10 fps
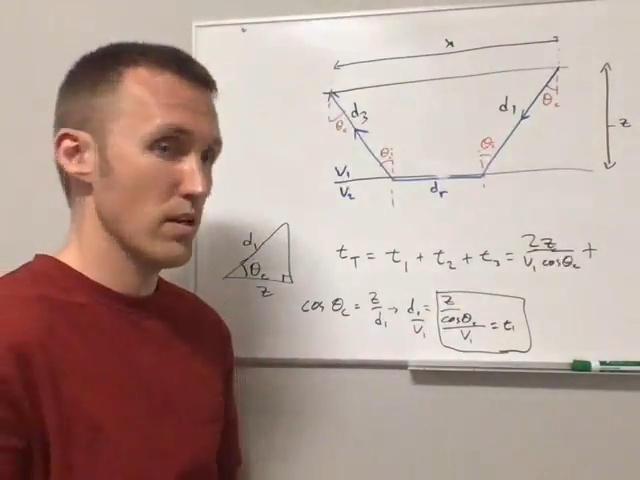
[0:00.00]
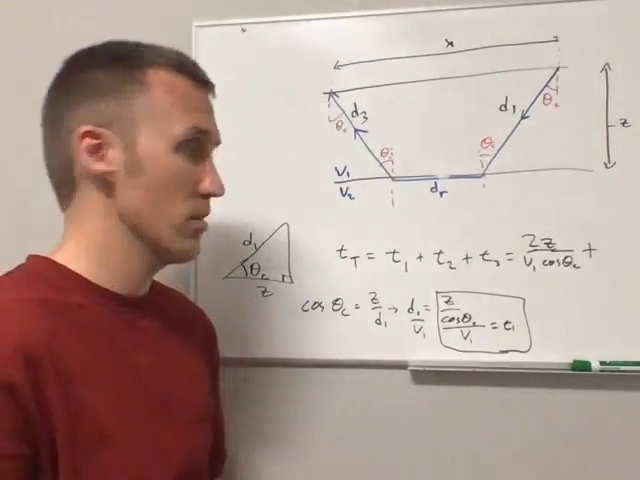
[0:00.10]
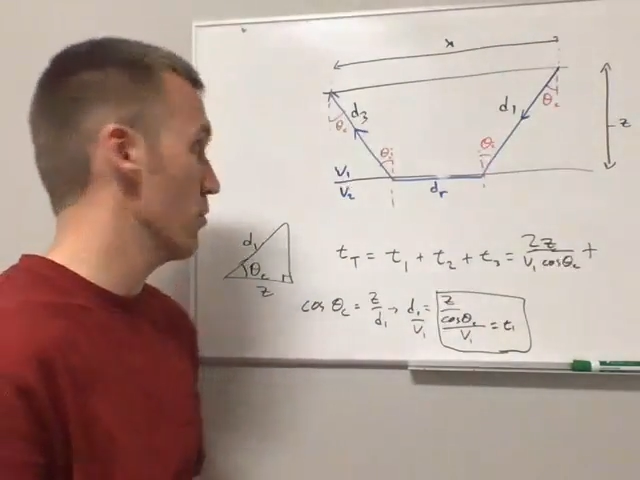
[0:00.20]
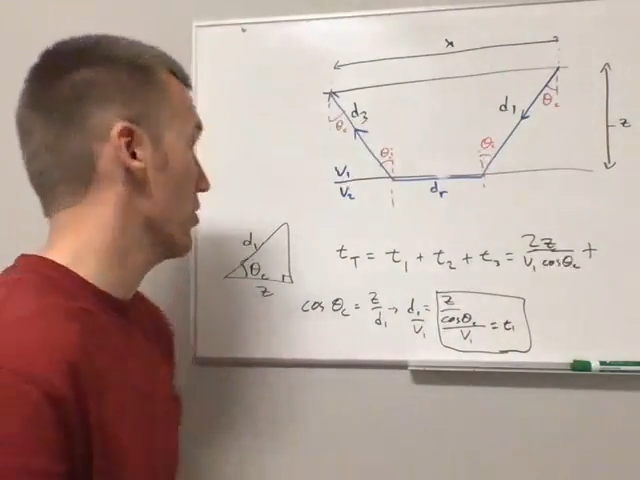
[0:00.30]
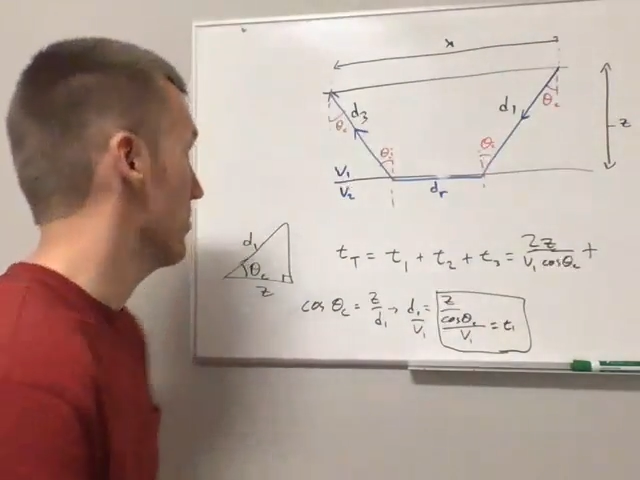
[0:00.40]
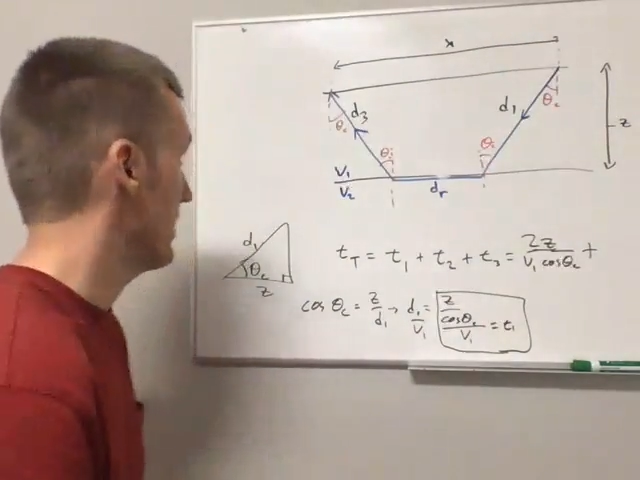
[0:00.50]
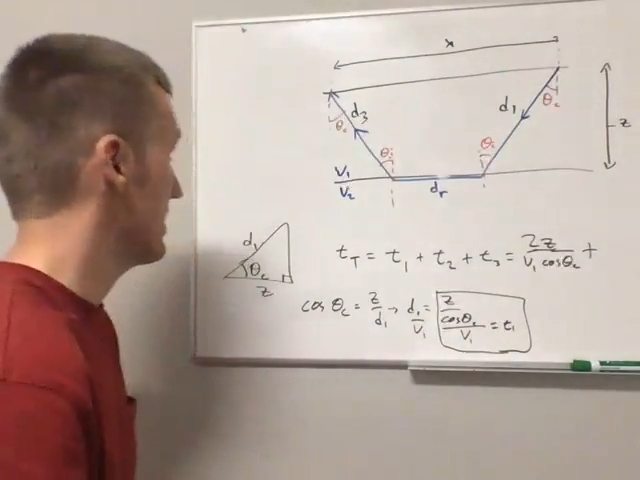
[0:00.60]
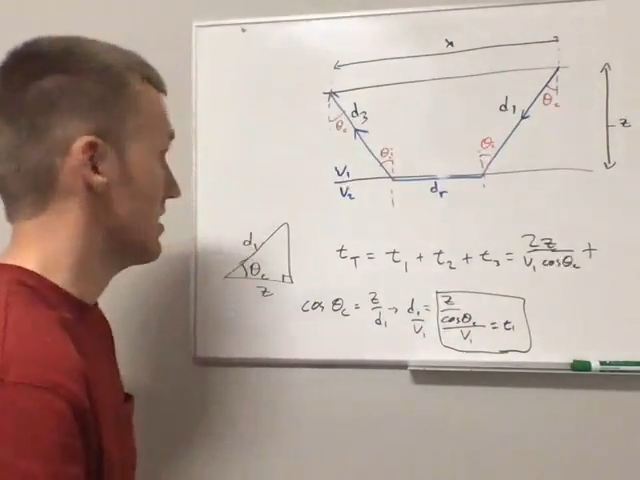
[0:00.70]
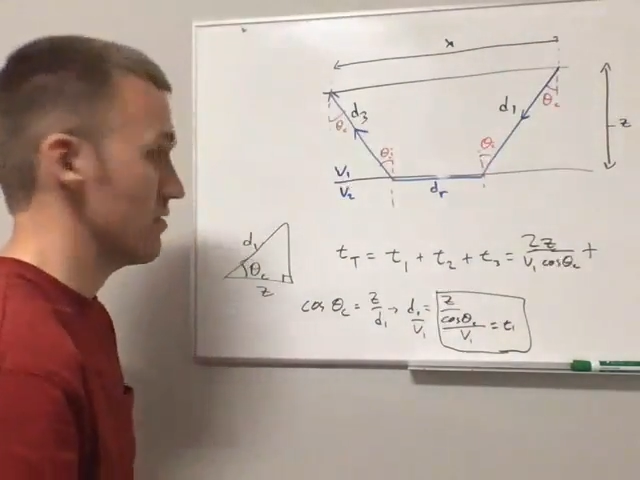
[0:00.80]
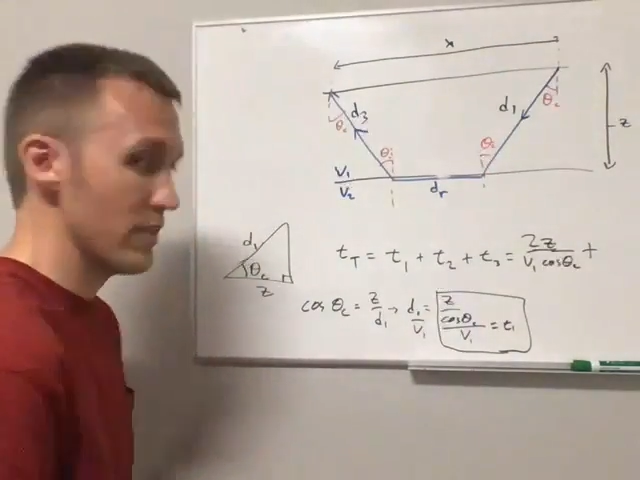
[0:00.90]
on the board, but
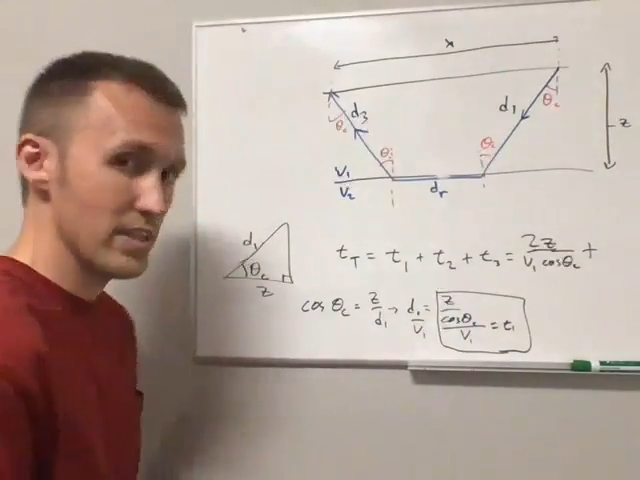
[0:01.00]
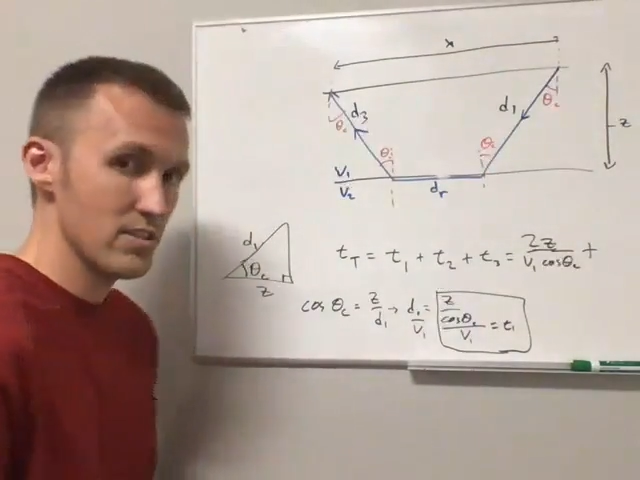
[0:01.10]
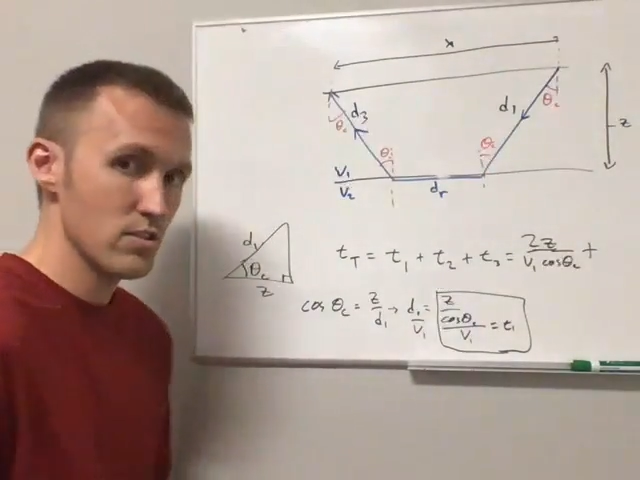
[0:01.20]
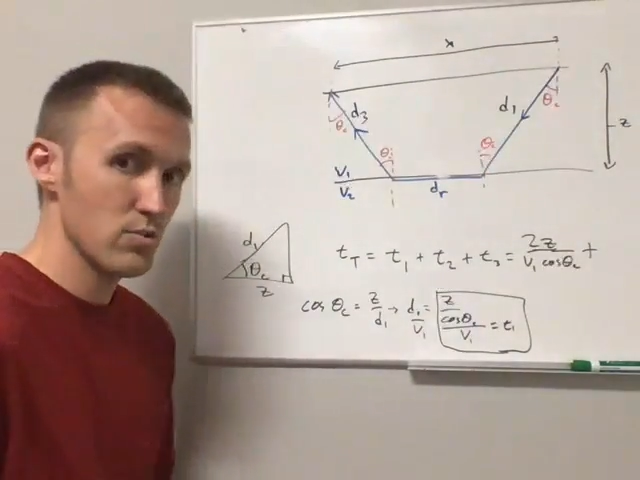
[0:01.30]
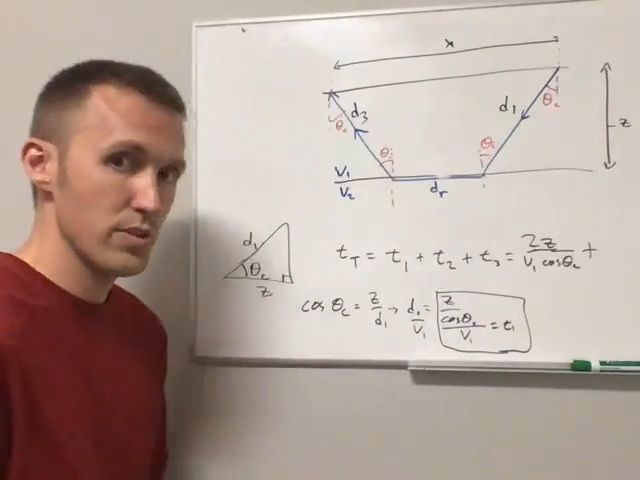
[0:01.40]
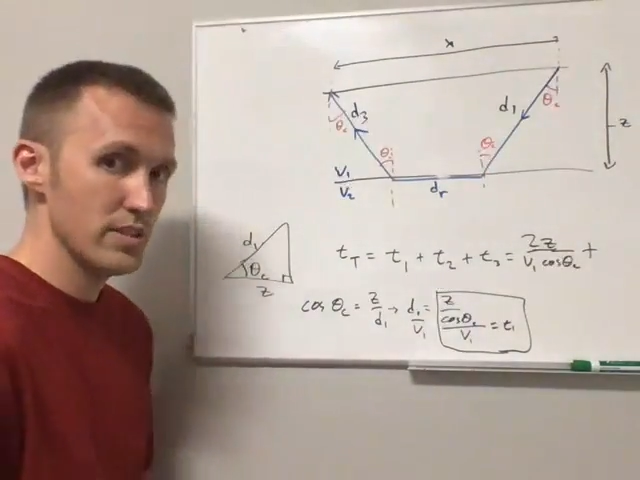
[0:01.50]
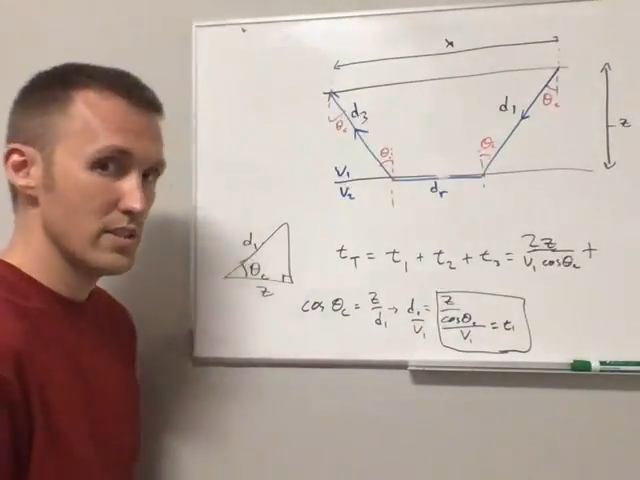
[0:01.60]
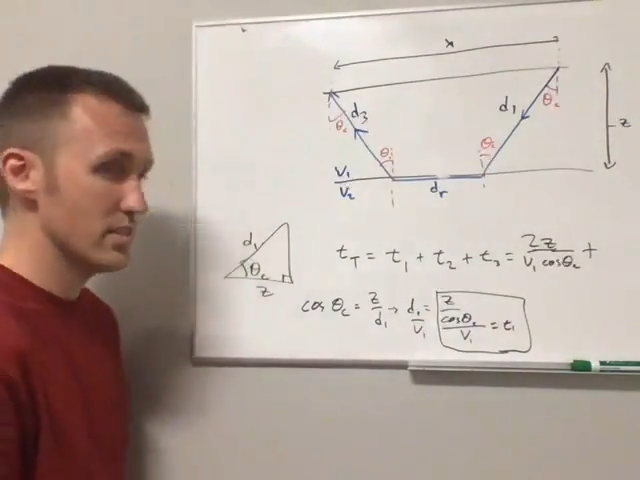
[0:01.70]
let's see if we can squeeze